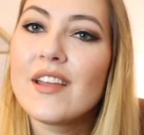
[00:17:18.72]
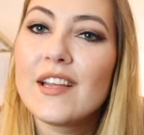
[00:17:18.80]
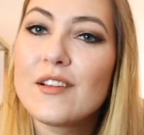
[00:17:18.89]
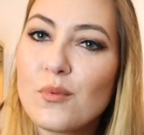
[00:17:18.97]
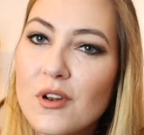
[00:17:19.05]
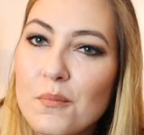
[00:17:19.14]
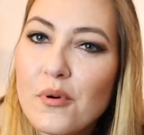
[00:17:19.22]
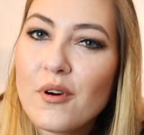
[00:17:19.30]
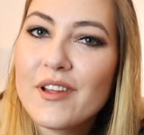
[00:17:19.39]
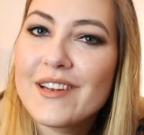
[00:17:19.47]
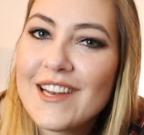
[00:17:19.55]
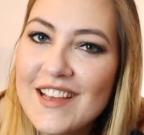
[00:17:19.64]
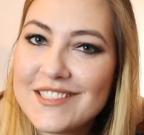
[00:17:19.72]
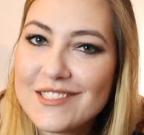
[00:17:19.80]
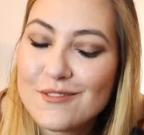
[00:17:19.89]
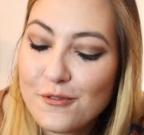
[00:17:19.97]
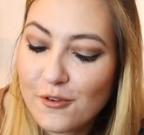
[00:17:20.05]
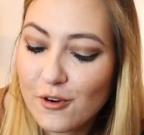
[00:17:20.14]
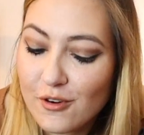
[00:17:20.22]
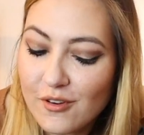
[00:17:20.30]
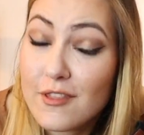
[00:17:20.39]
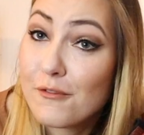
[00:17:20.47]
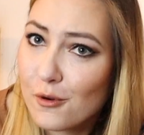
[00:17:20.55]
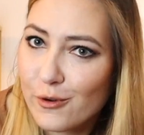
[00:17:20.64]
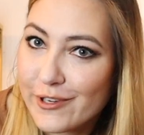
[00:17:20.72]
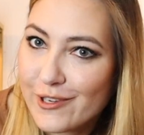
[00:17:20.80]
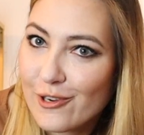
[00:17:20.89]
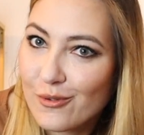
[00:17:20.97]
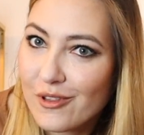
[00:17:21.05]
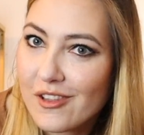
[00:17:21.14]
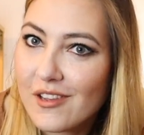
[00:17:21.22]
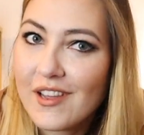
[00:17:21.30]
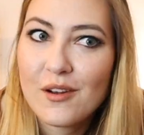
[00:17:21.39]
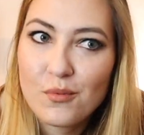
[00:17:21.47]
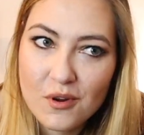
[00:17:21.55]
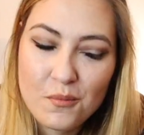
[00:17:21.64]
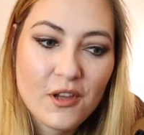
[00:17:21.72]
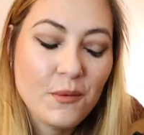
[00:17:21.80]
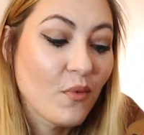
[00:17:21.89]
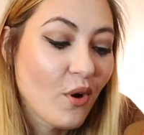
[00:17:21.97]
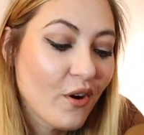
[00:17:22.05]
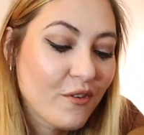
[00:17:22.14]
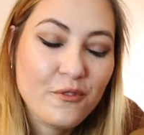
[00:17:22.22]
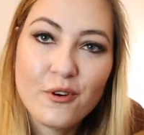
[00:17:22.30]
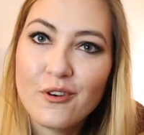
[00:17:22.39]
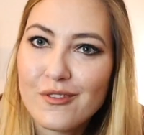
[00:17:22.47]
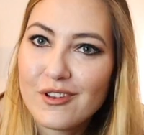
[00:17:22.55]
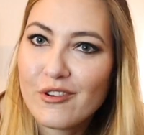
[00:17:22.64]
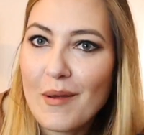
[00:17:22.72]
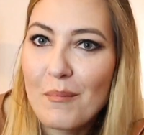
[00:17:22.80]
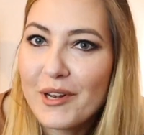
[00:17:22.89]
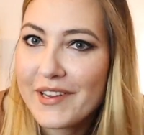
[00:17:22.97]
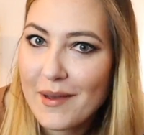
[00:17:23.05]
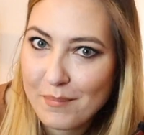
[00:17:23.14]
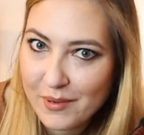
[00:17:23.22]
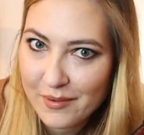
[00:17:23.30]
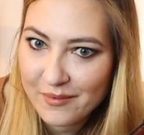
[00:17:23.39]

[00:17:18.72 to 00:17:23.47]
it's 1 point less for the folded clothing and 1 point more for the crumpled up.